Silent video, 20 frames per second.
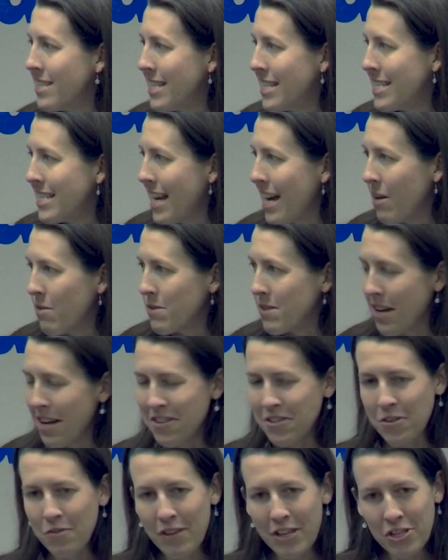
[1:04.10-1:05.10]
the town's
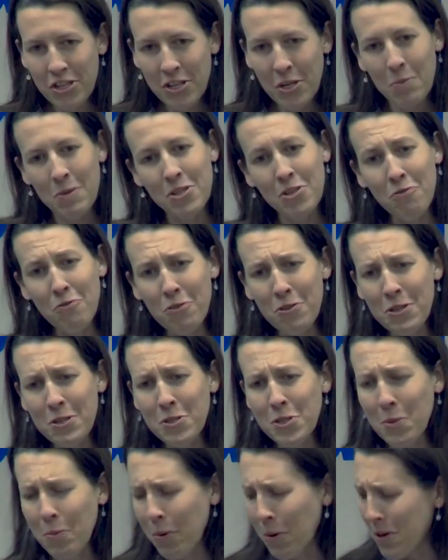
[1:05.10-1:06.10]
Conservation Commission for their
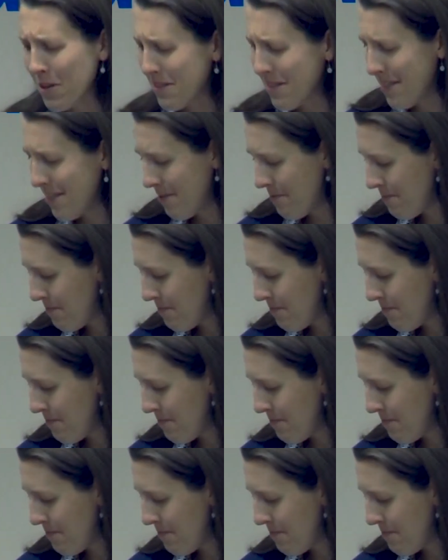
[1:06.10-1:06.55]
support.